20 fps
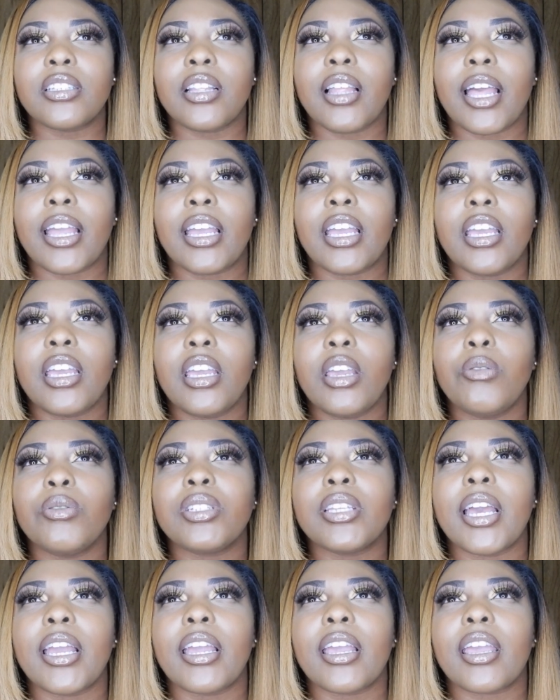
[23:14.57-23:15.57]

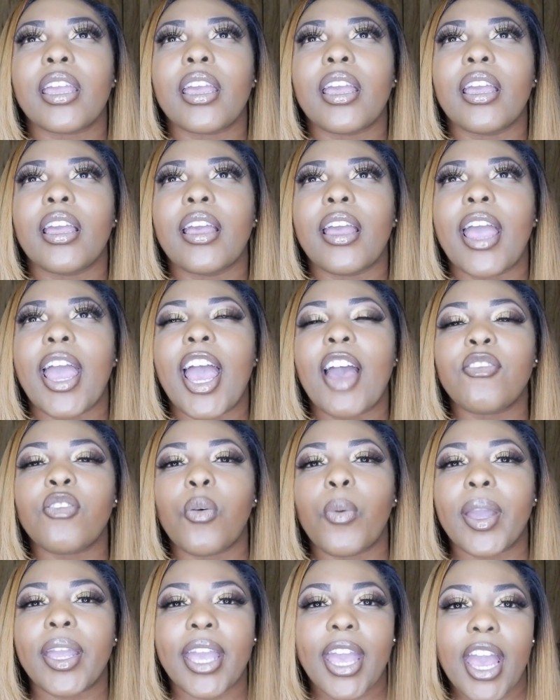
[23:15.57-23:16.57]

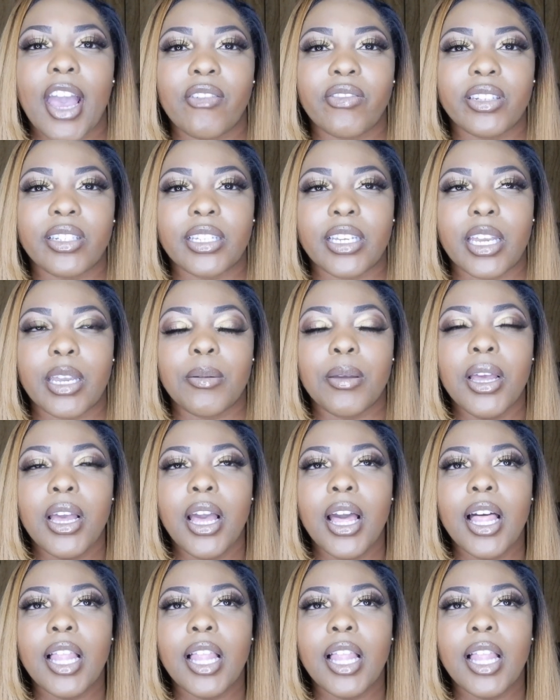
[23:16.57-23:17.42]
awake, half asleep.